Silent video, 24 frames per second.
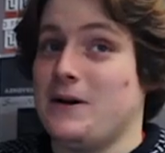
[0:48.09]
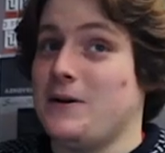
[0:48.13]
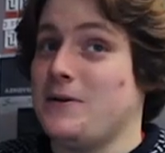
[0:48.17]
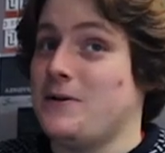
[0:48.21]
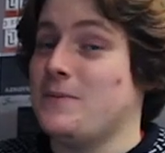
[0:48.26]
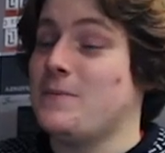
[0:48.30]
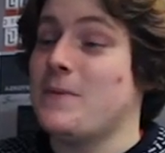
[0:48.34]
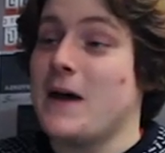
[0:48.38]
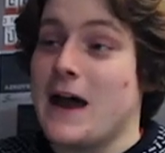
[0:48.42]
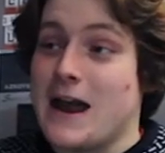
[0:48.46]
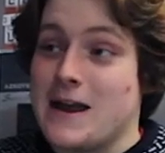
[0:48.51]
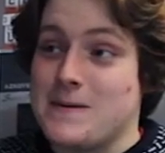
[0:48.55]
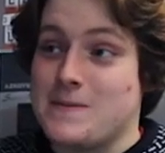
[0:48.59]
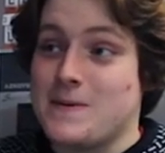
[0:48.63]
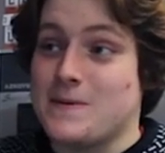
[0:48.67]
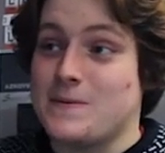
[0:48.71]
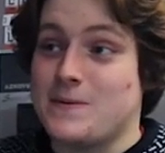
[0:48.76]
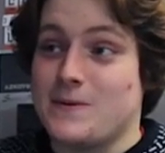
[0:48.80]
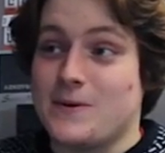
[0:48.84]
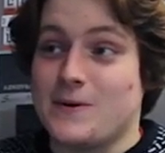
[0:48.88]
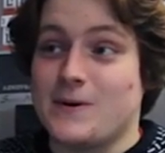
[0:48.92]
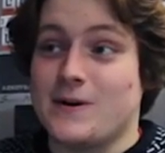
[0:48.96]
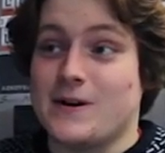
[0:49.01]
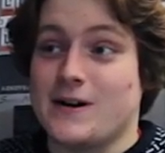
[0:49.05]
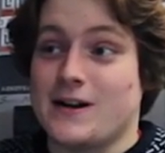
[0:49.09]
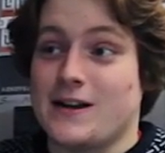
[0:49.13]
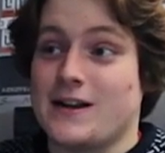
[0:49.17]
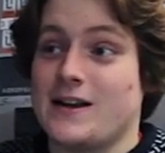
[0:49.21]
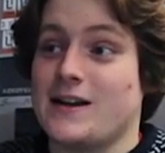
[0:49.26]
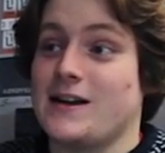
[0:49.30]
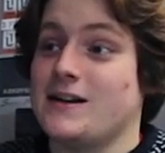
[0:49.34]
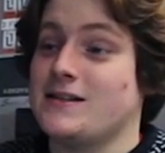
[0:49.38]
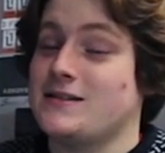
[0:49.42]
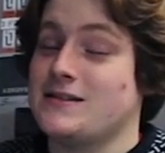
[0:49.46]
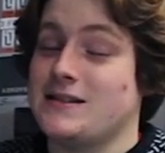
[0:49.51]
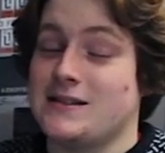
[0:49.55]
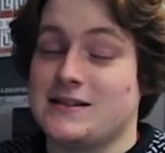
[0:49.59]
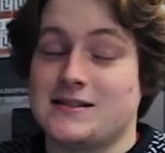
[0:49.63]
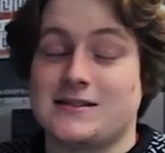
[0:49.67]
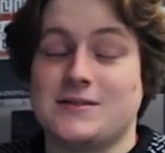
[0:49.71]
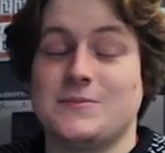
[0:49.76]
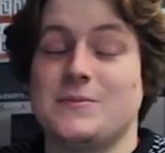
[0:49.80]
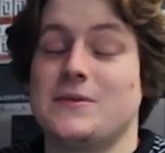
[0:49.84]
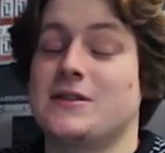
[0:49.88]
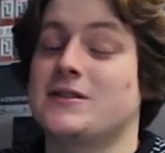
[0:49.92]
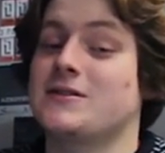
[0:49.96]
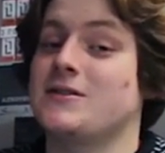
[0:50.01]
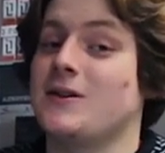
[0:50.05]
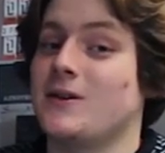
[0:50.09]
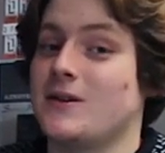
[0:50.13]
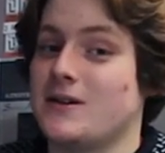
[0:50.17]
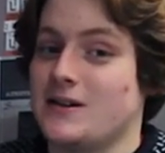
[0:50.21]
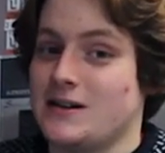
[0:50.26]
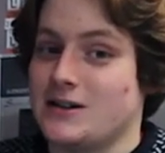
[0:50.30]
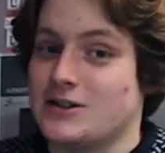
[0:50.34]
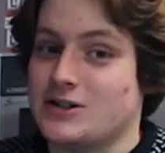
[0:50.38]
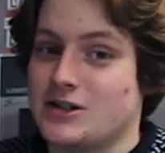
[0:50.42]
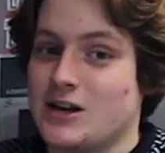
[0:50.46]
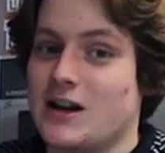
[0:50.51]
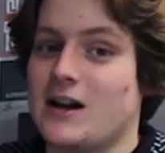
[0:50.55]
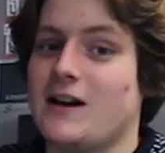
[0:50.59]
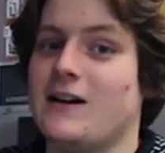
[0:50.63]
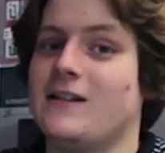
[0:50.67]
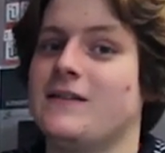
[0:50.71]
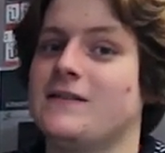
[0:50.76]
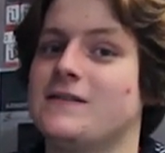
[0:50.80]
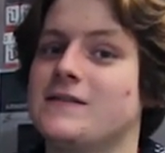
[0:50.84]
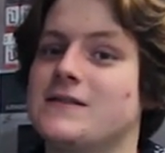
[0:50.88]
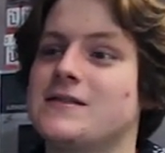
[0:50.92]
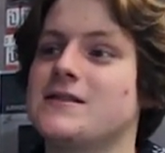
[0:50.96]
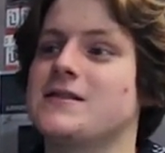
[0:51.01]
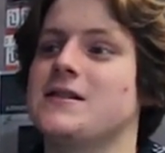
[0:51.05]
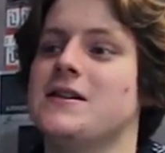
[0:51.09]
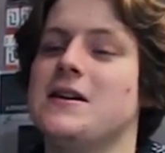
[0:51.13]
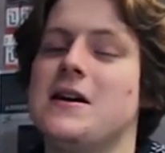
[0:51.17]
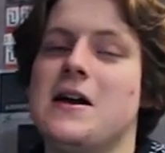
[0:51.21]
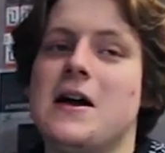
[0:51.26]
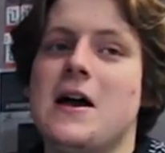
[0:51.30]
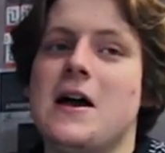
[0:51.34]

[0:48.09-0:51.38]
both a paper boy, assistant with stocking shelves,